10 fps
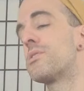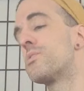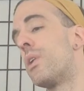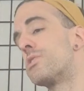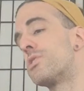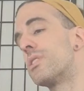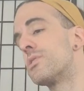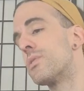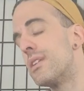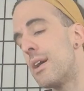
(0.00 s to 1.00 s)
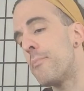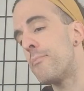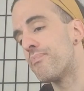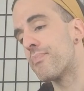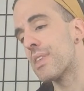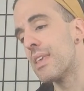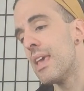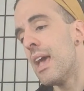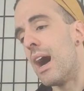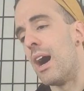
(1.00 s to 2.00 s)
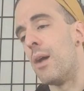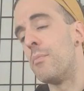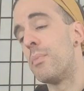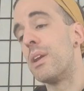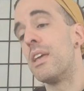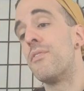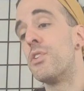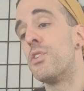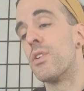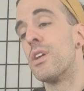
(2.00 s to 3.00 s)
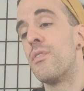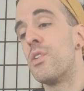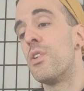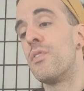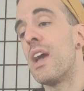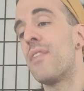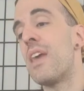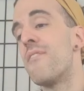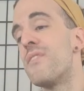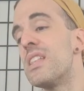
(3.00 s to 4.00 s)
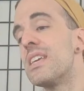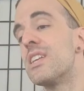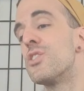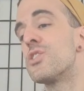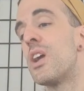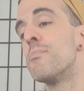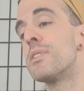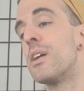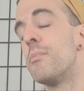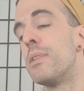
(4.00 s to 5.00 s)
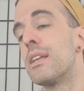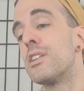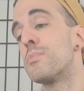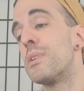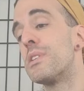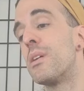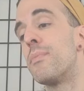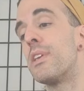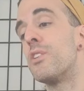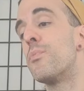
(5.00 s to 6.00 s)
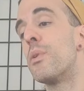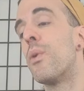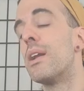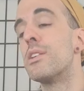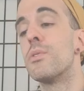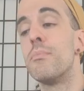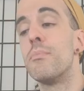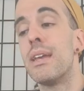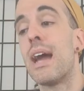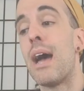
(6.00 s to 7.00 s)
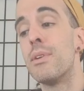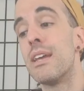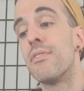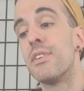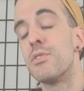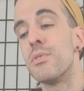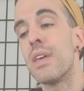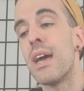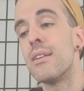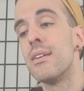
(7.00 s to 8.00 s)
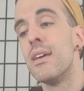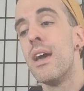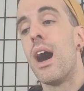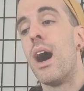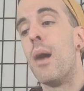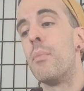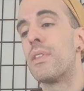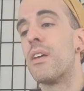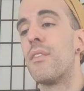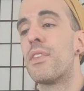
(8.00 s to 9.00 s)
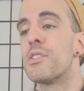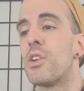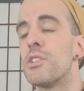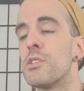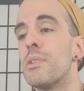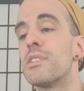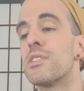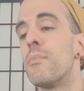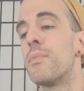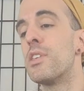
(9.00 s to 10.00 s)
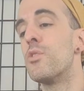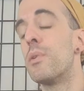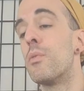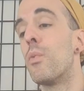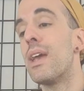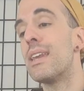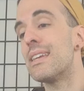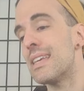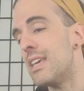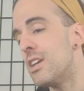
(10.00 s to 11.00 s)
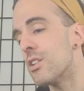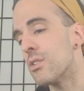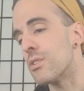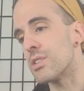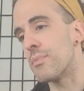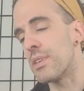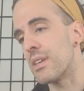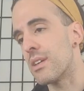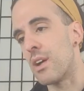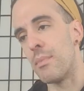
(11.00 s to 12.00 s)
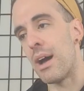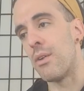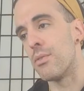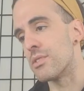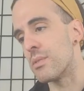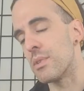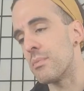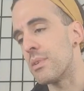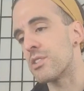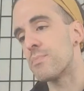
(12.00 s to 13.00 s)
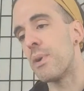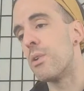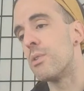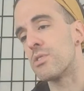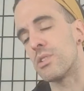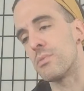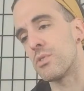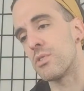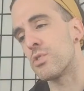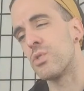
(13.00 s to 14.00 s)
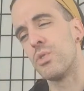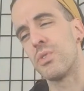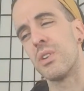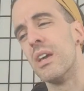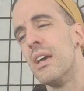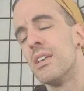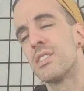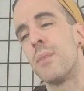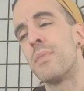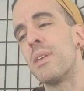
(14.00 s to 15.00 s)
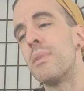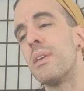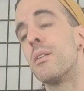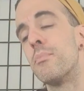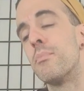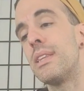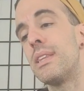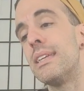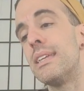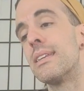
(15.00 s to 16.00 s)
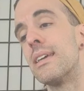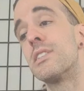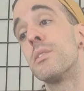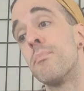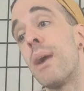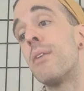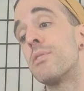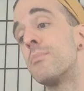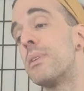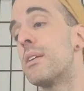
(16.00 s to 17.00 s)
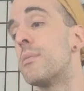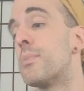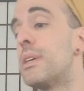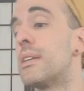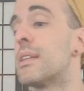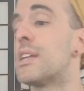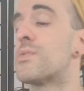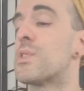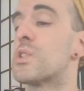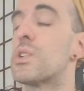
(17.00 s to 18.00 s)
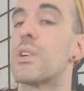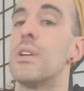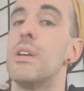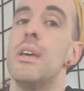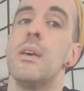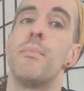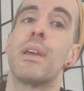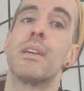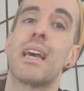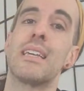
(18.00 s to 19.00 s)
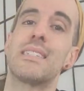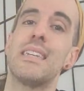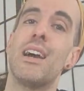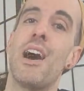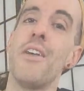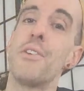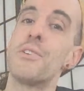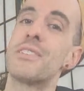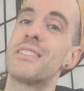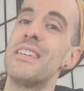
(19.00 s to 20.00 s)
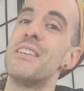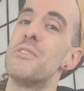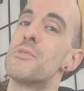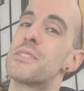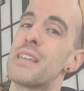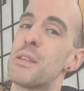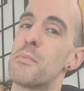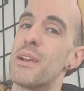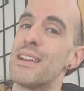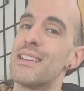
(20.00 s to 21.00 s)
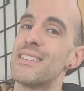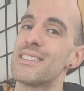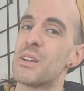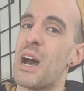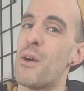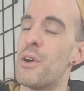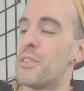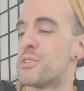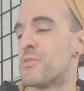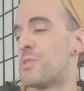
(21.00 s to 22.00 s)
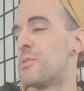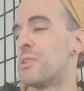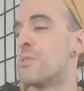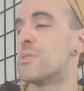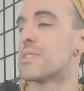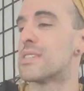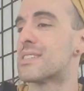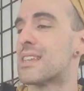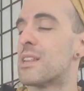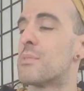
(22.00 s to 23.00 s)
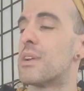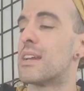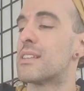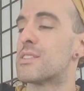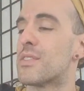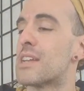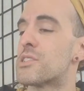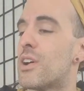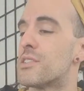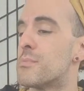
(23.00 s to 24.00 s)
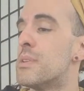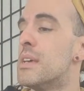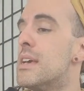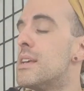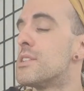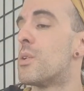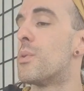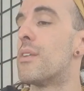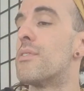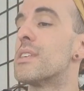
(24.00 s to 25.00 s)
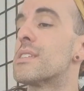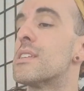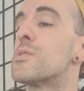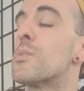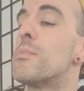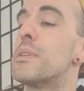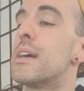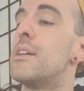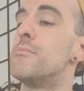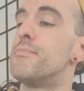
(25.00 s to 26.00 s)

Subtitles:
watching this right now. But if you had that feeling in your tum-tum, like there's been something you've been wanting to admit, I would definitely do that. But if there's also been something you've been waiting to hear, something come out, or something be exposed, or some sort of truth, or something be completed, it's about to be completed, that's for sure. Because I see others seeing you celebrating, so how others are viewing you is celebrating, so that's awesome. So whatever this is, it will be done.